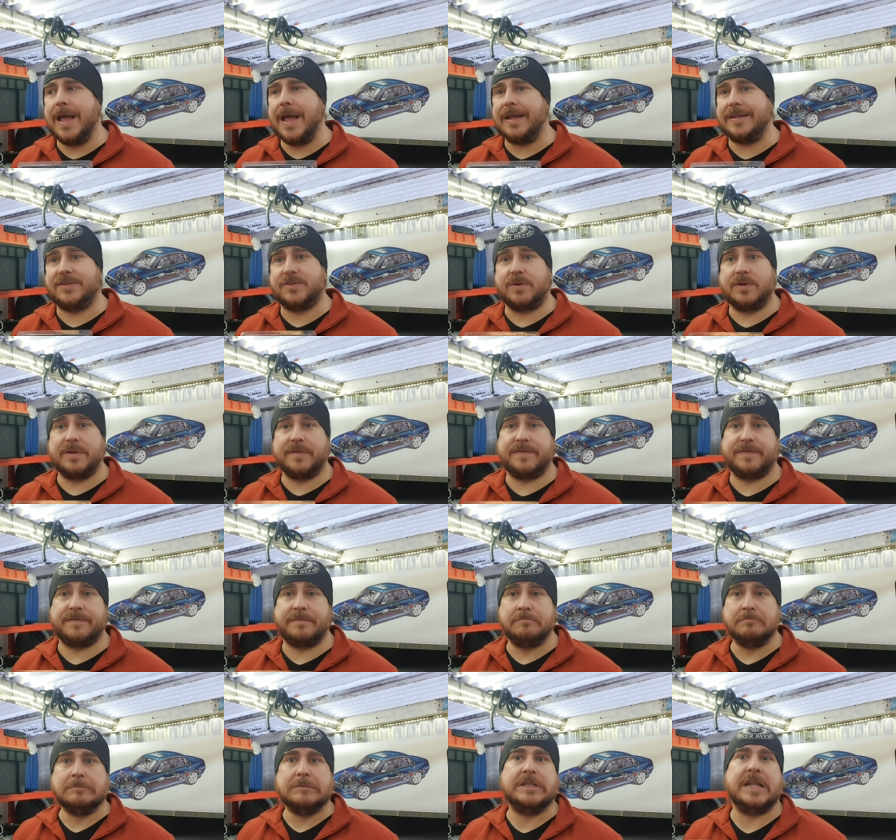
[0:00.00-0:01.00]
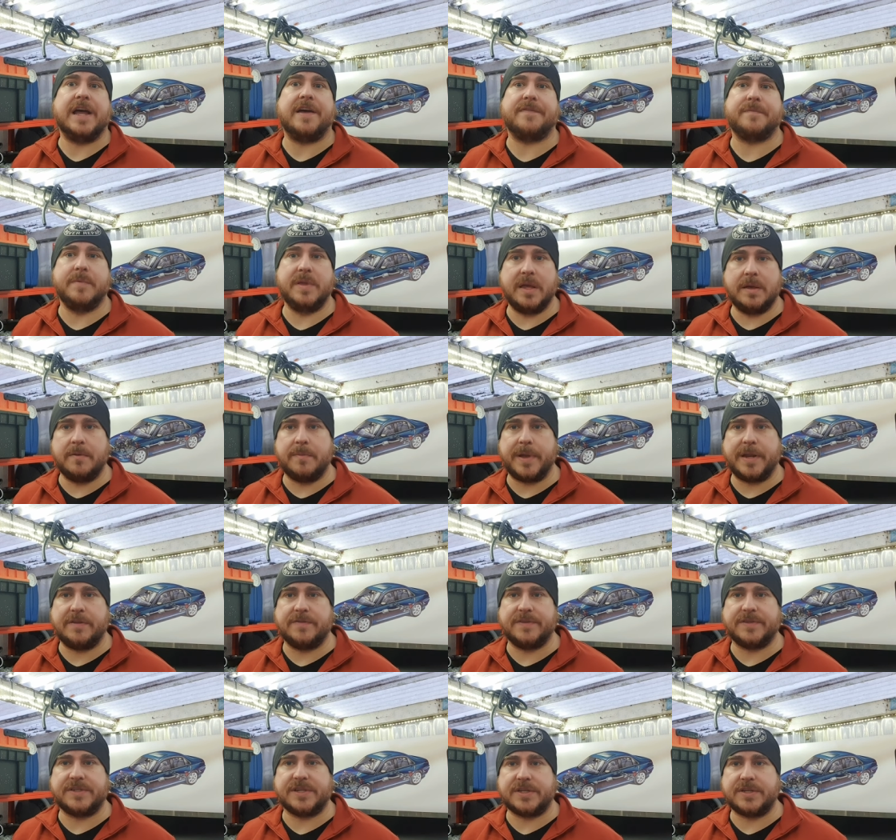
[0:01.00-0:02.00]
It sort of left me a bit
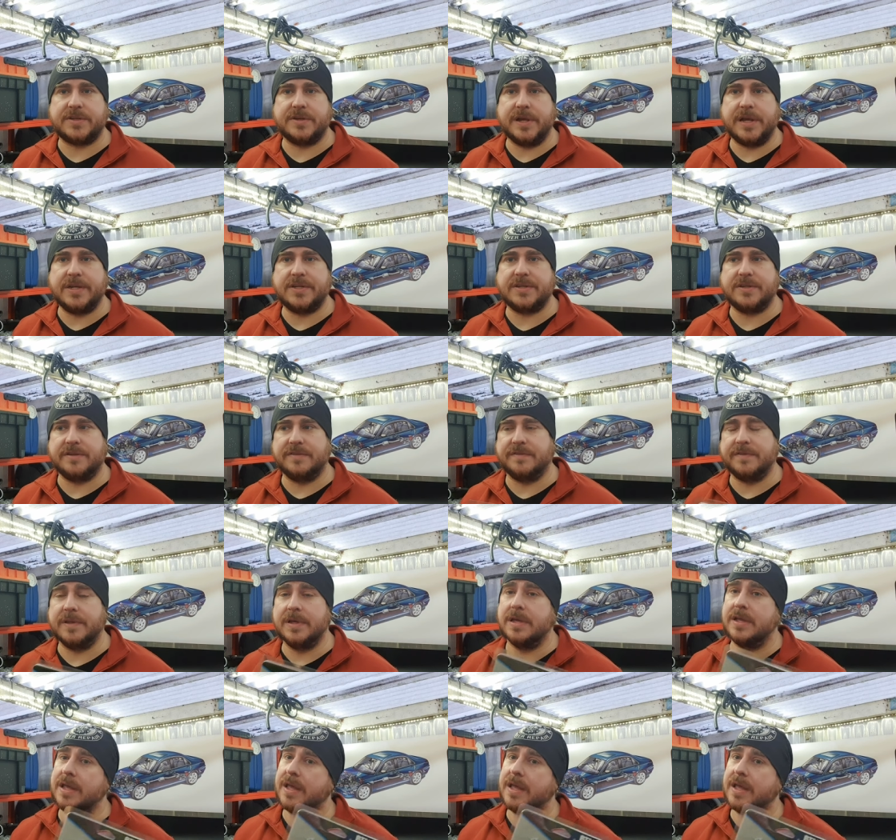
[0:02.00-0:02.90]
of a situation of